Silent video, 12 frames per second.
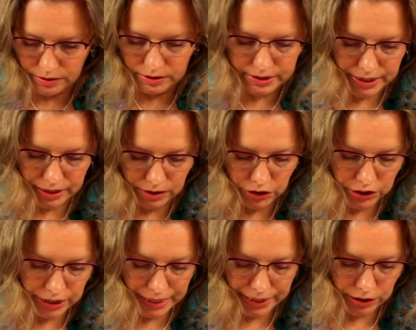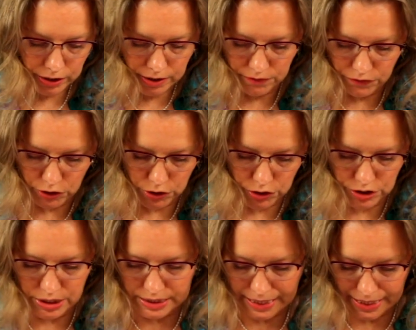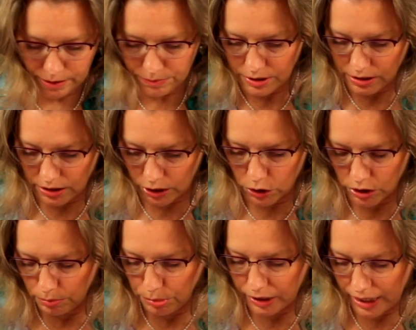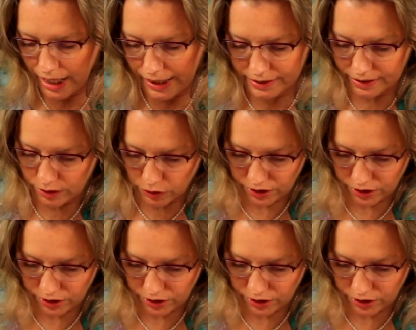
Take good care of your stamps and your supplies, and they'll